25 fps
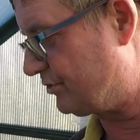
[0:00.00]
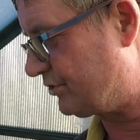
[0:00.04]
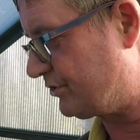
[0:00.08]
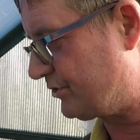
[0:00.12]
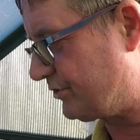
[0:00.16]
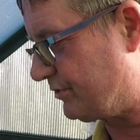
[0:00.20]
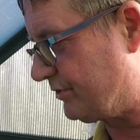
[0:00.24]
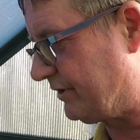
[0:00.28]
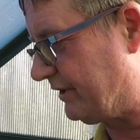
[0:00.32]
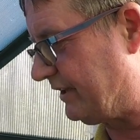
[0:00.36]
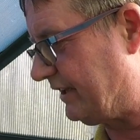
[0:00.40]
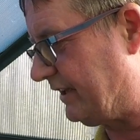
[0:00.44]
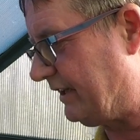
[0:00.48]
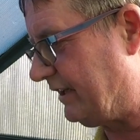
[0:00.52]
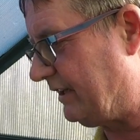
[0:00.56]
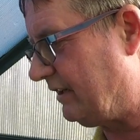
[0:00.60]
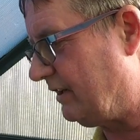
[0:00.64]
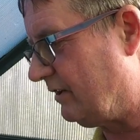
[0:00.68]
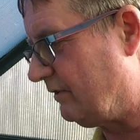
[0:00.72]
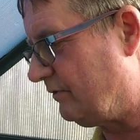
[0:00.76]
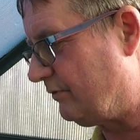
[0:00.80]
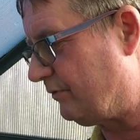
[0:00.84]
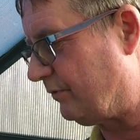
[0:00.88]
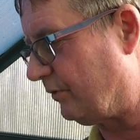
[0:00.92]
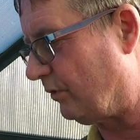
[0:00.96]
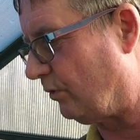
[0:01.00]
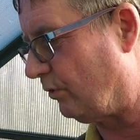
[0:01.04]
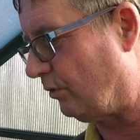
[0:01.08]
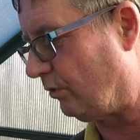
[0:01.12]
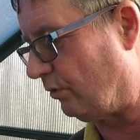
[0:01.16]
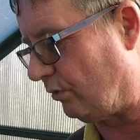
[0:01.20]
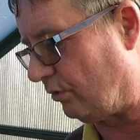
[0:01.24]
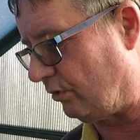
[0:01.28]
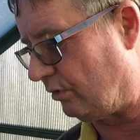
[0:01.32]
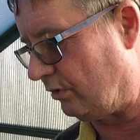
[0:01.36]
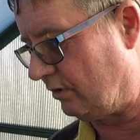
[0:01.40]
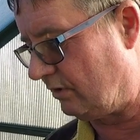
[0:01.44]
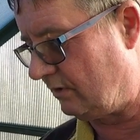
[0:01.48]
3
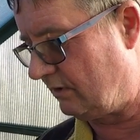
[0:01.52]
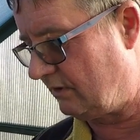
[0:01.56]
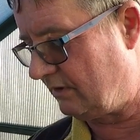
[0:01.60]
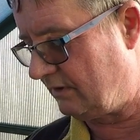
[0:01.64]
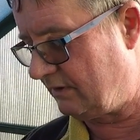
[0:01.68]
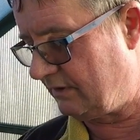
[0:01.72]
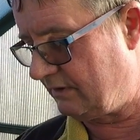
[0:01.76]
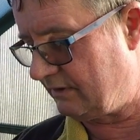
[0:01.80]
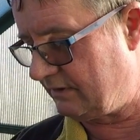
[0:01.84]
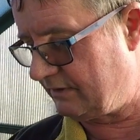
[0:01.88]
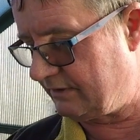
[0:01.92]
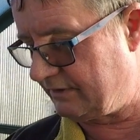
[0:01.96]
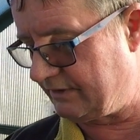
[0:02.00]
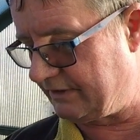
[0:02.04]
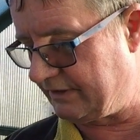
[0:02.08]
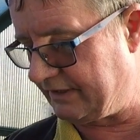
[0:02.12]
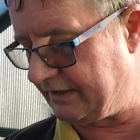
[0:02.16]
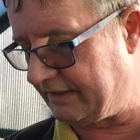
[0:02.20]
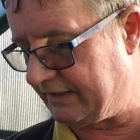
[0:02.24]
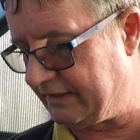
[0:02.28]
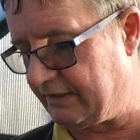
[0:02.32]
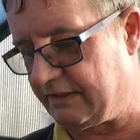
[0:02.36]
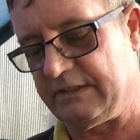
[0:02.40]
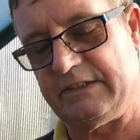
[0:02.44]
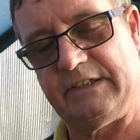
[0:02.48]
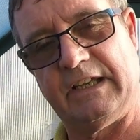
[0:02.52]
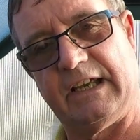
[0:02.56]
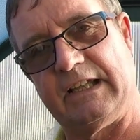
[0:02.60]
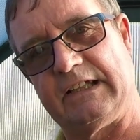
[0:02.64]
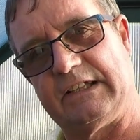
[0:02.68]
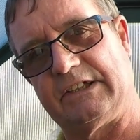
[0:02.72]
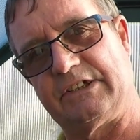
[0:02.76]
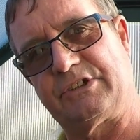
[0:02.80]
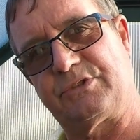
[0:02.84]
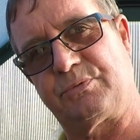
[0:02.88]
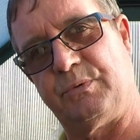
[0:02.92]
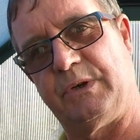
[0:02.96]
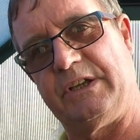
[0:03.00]
for the Yellow
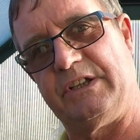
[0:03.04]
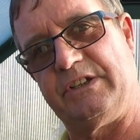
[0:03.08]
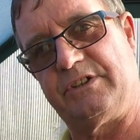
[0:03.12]
Sweet